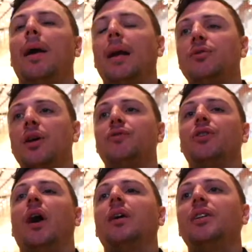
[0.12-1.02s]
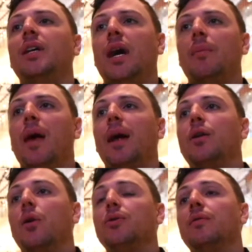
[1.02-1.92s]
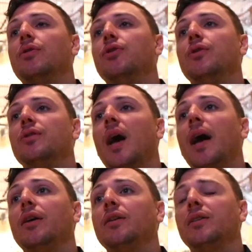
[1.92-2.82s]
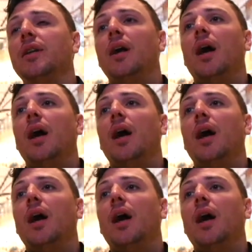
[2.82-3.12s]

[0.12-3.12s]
My name is Jeff Ceccacci, and I'm the head coach of the Junior Tigers.